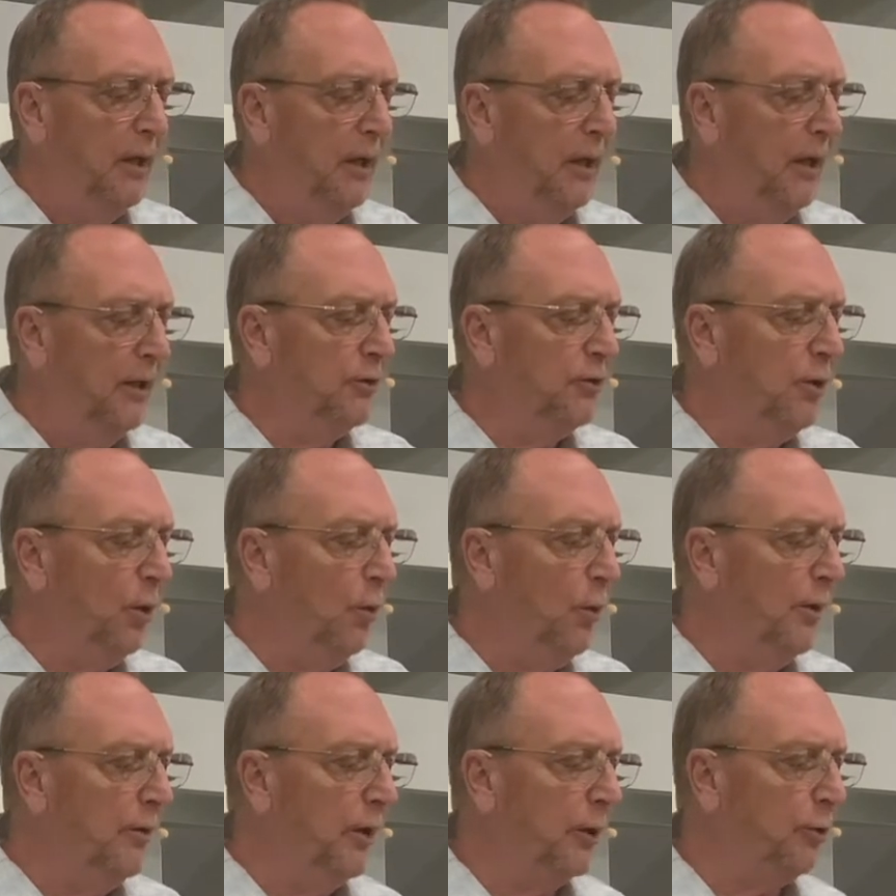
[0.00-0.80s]
And
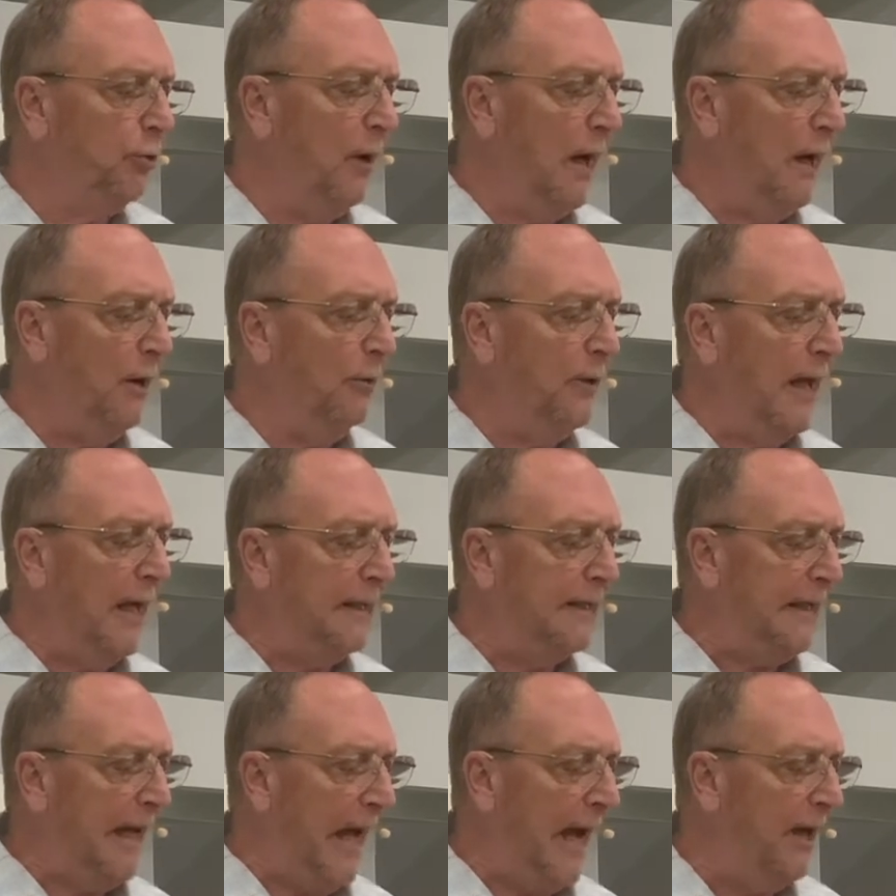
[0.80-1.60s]
so when the crowd
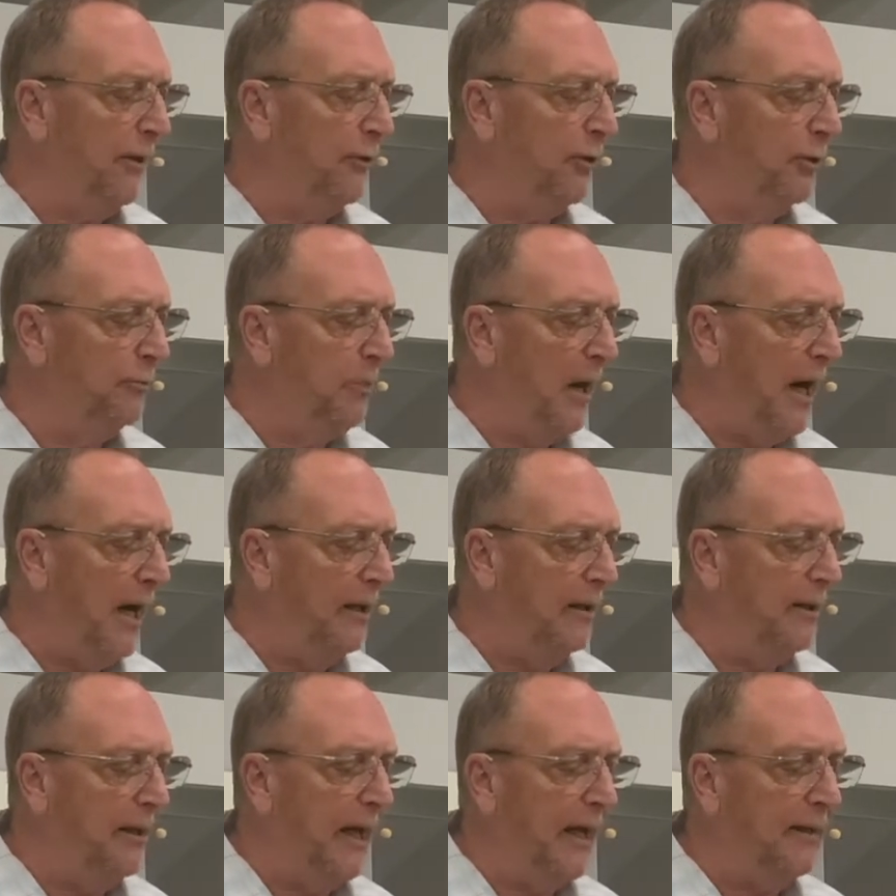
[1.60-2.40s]
had gathered,
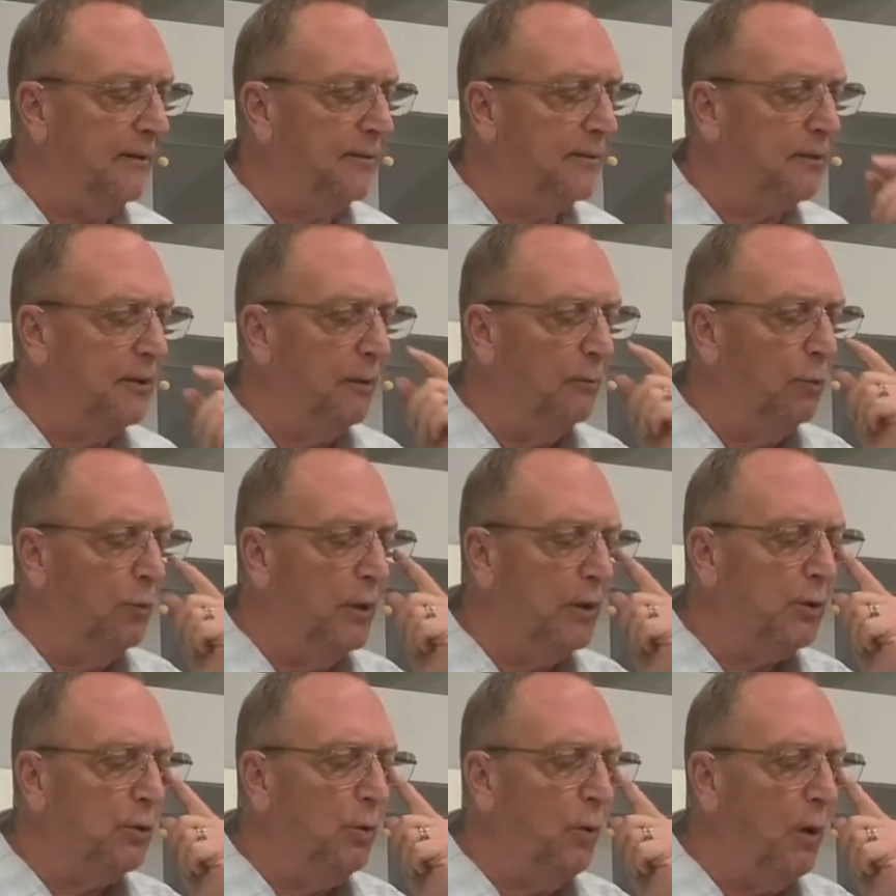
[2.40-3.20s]
Pilate asked them,
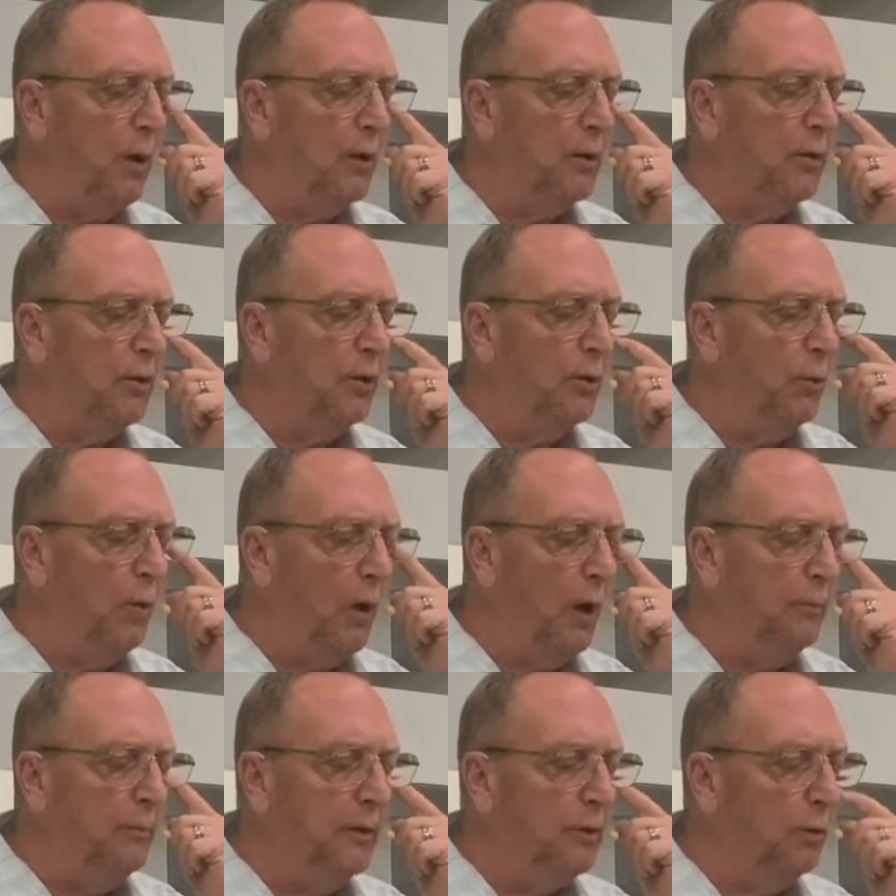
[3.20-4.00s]
Which one do you
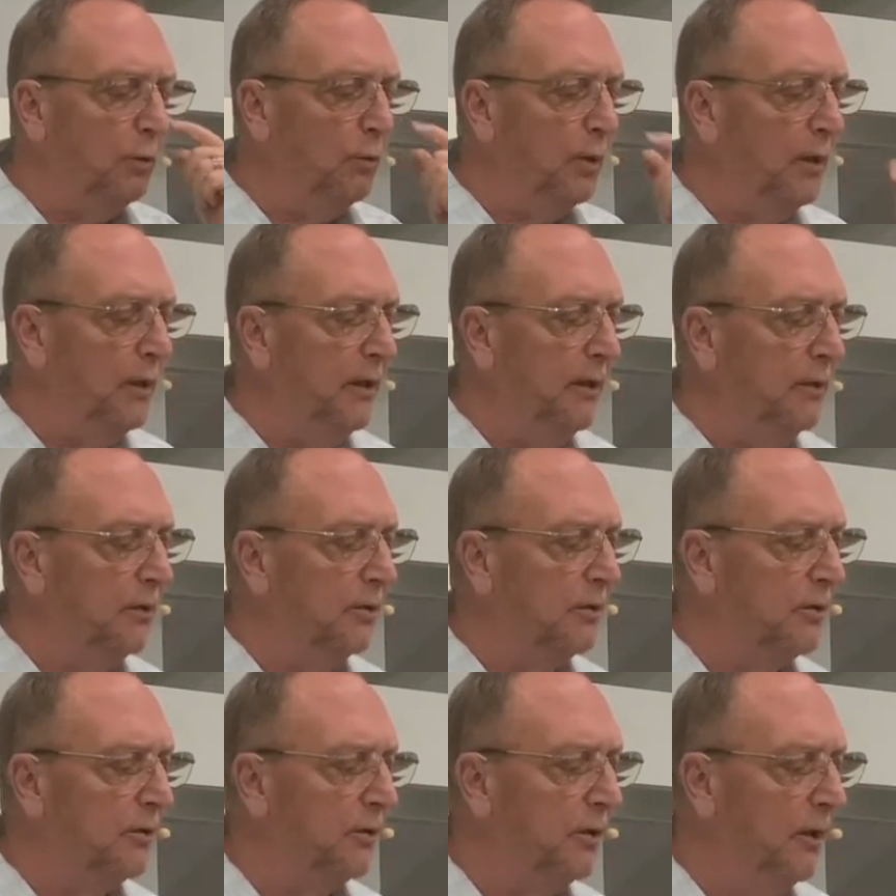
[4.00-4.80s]
want me to
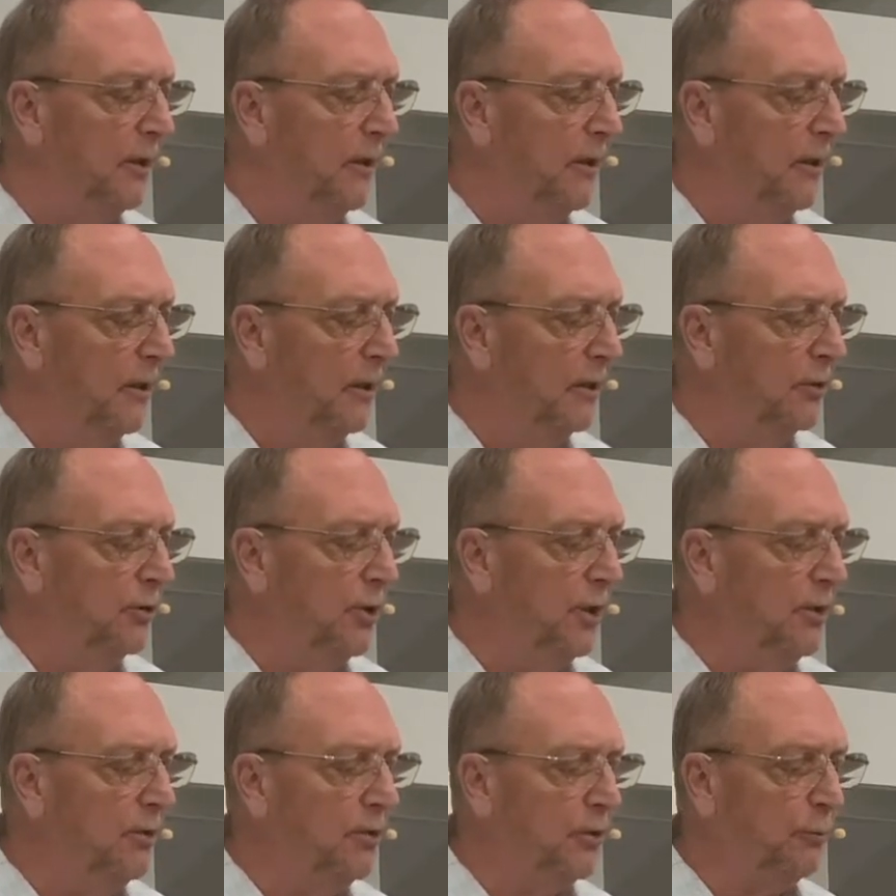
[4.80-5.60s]
release?
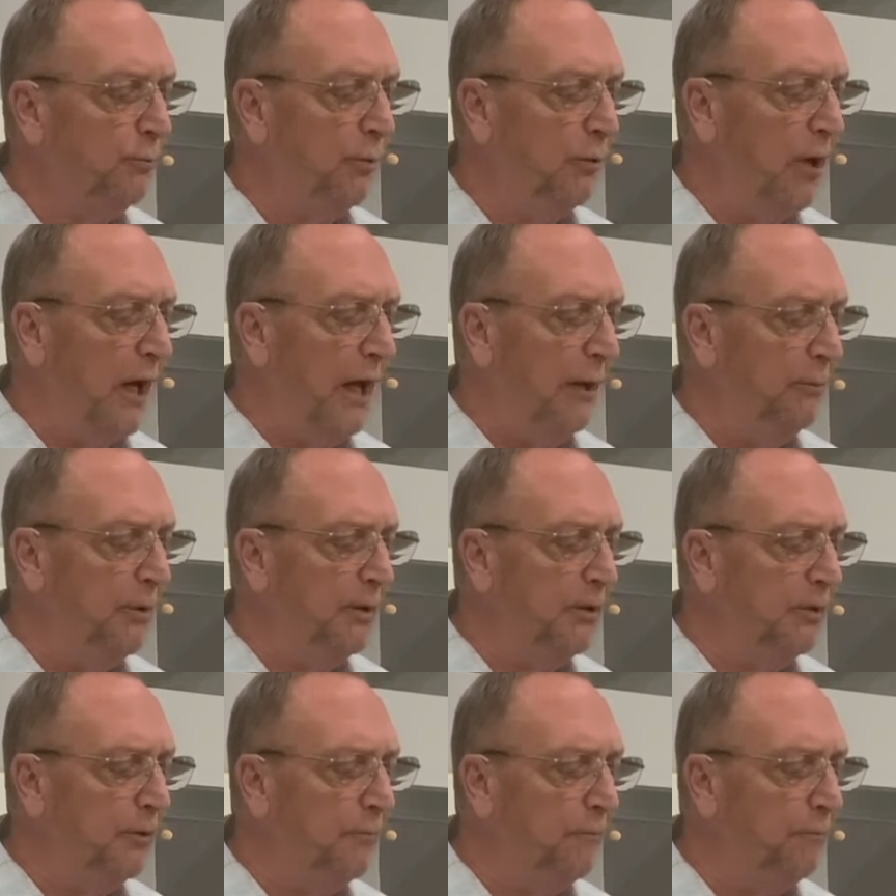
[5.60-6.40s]
Jesus
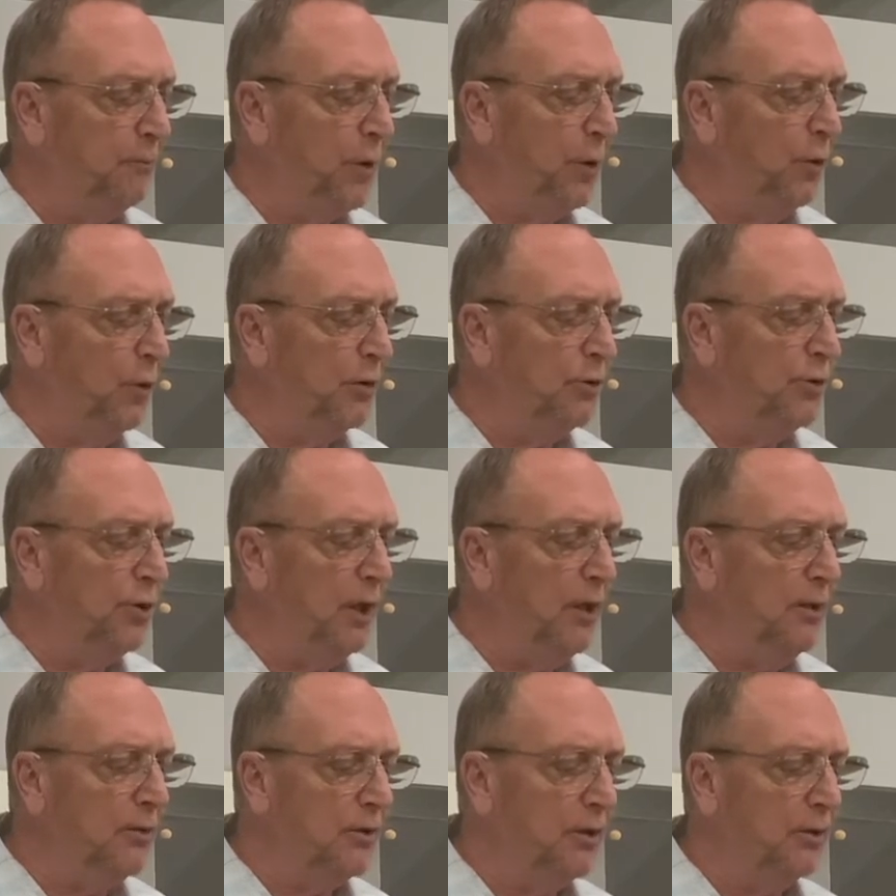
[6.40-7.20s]
Barabbas or
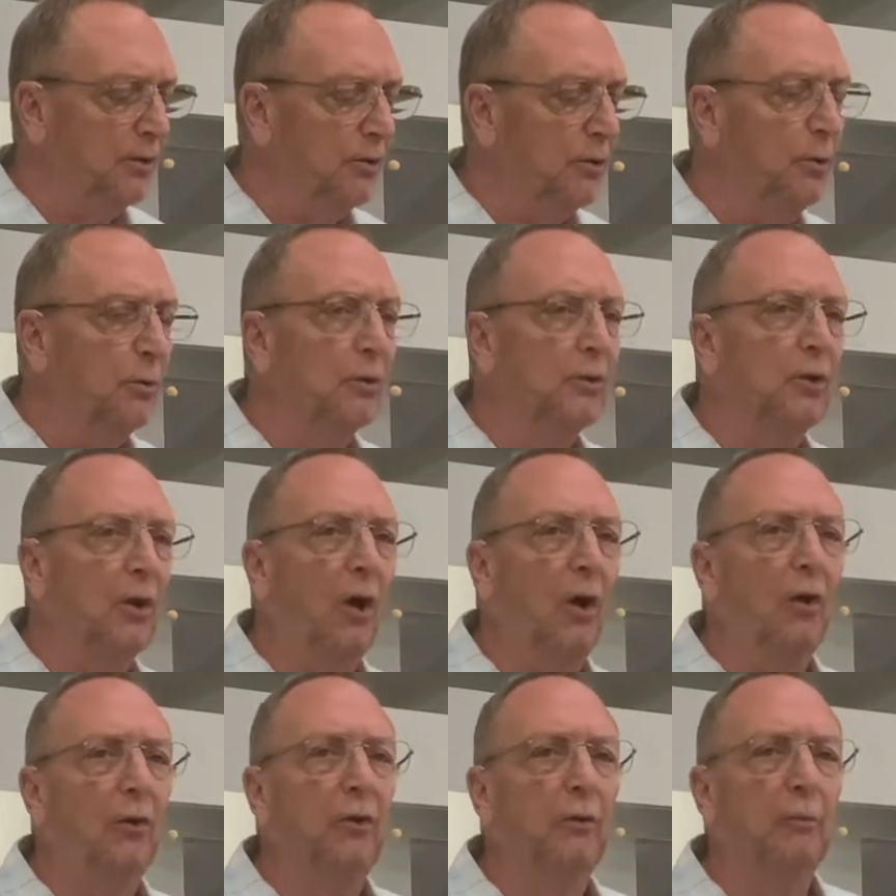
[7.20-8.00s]
Jesus, who is
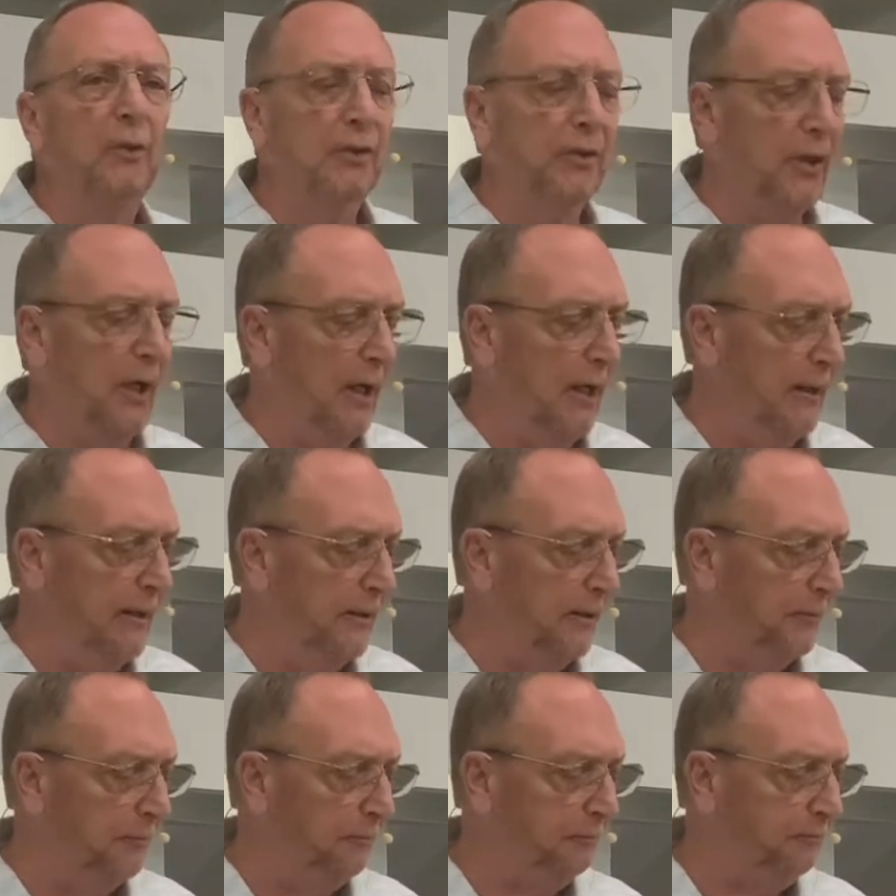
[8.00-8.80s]
called the Messiah?